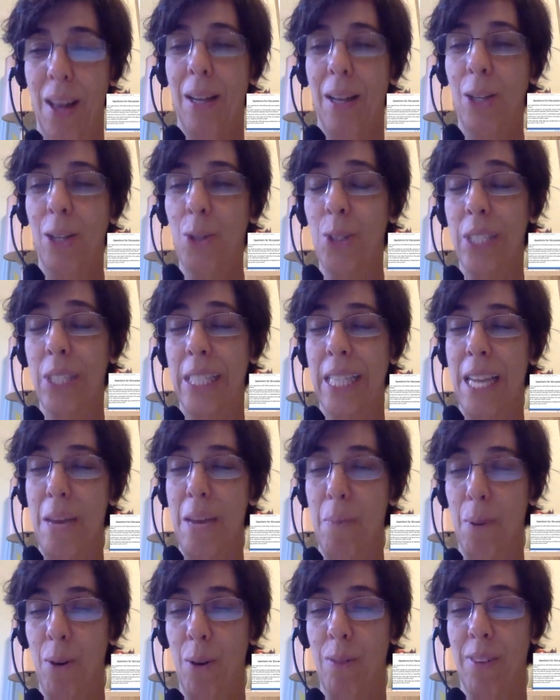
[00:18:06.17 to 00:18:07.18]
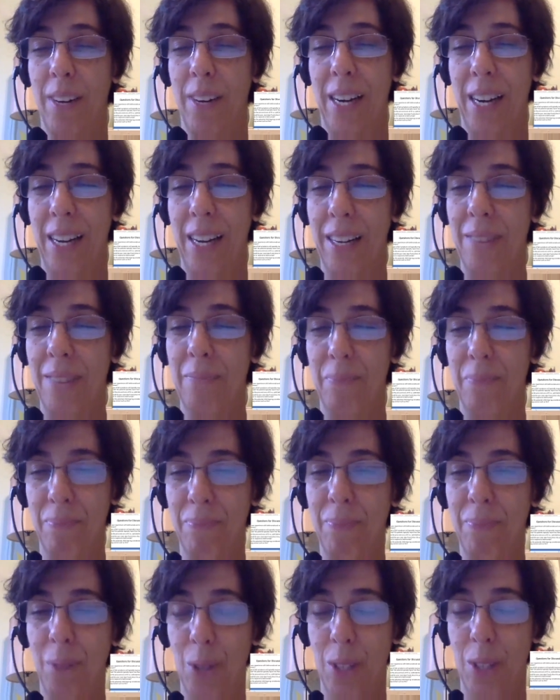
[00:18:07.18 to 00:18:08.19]
lose sleep over it
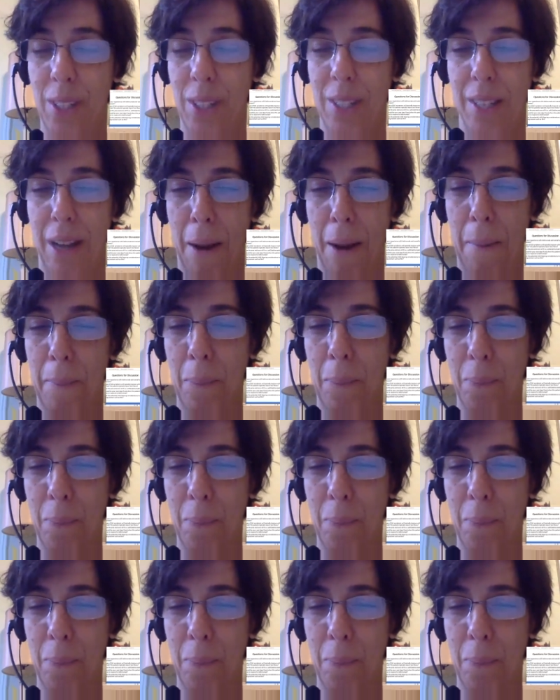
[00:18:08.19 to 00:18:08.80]
most of the time.